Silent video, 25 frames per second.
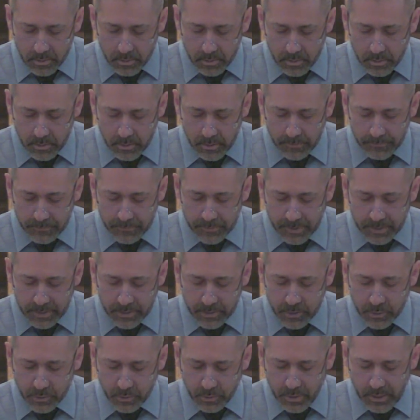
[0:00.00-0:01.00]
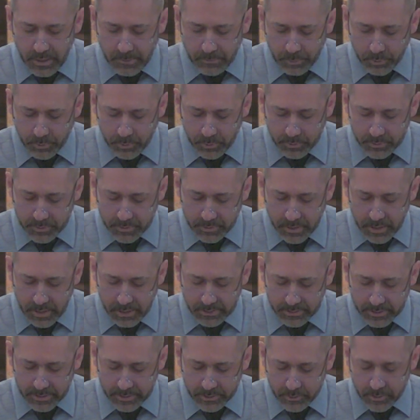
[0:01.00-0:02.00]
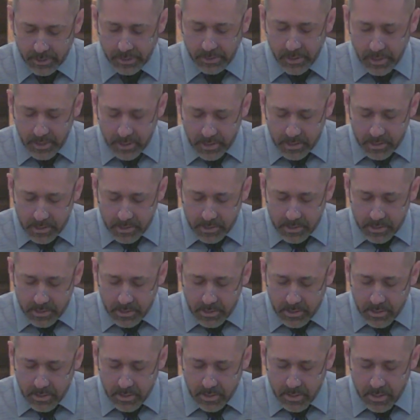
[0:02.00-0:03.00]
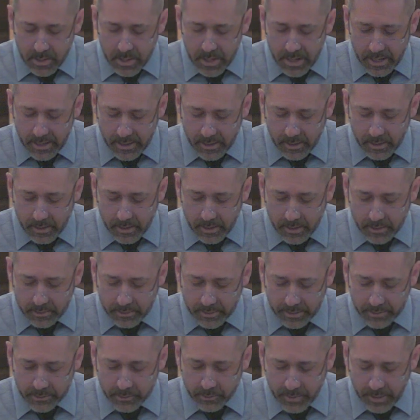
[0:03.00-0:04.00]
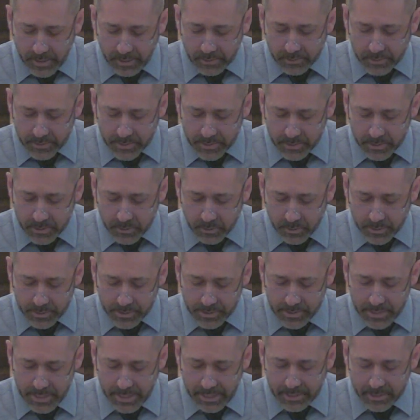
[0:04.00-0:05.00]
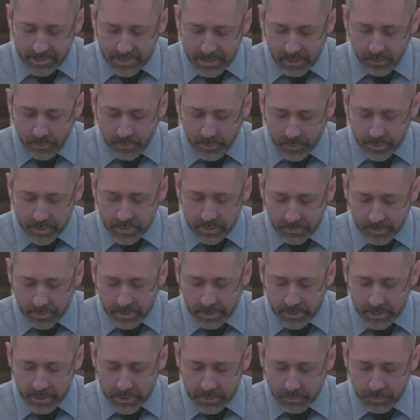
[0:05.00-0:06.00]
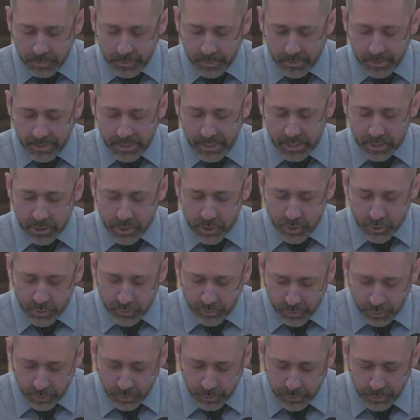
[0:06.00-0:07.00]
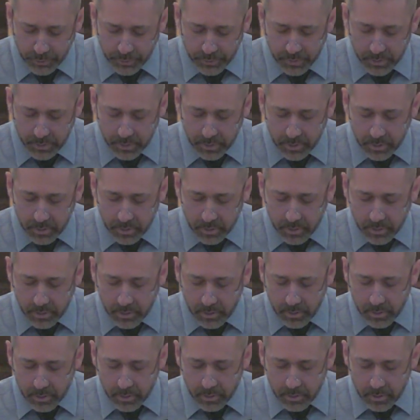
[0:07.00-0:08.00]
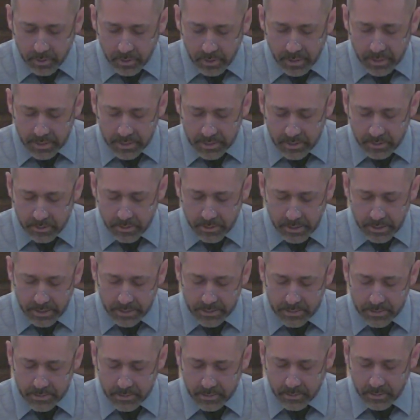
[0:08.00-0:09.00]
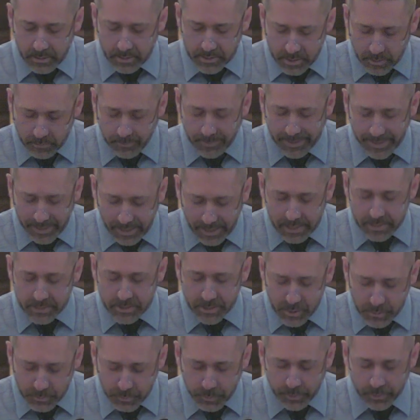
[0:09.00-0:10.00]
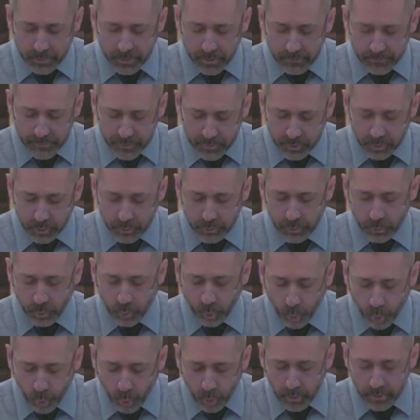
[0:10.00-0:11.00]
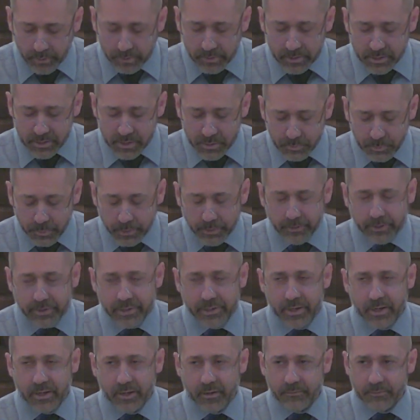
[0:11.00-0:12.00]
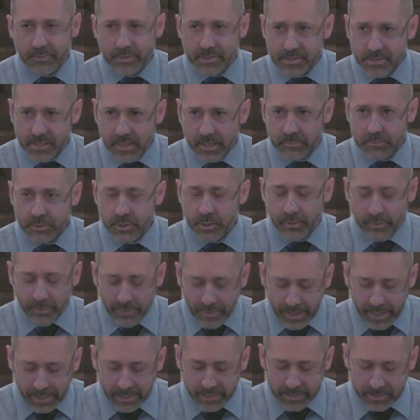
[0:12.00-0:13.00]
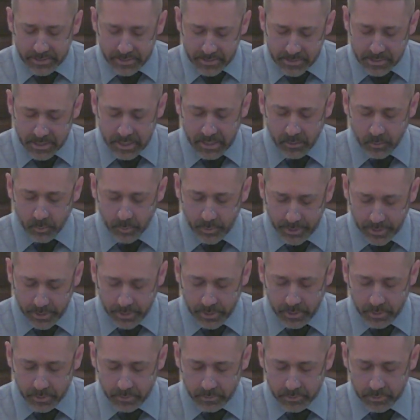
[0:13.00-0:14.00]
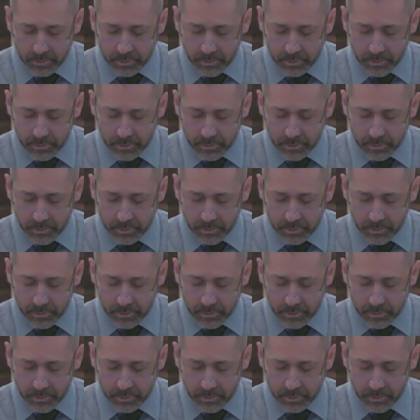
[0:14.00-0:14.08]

If they do not belong to God, they do not listen to us. That is how we know somebody's spirit has truth. Has somebody the spirit of truth or the spirit of deception. That is how we know.